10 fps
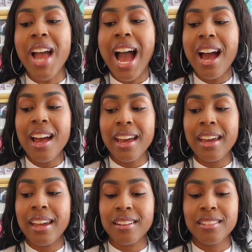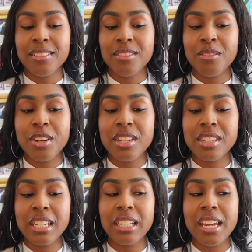I
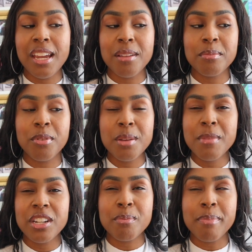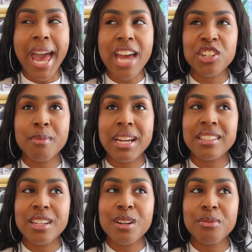recently pretty much bashed
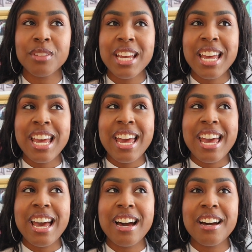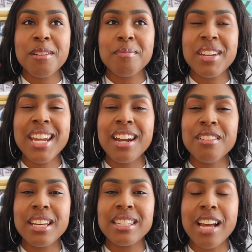myself. And I
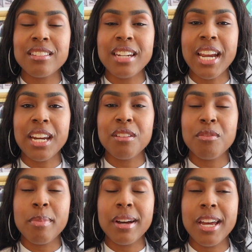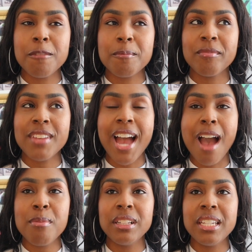know that sounds negative, but
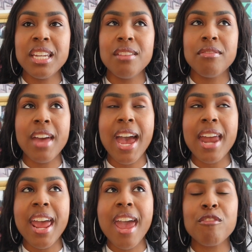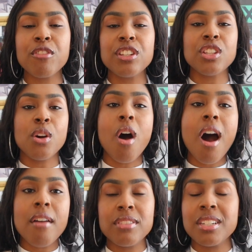I believe that every so
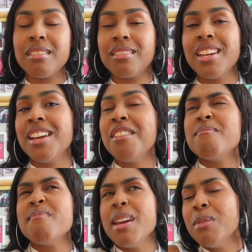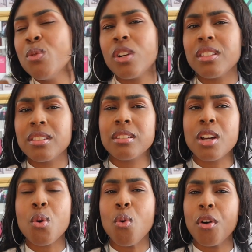often, maybe once
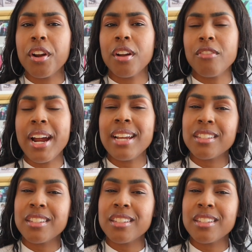a quarter, right?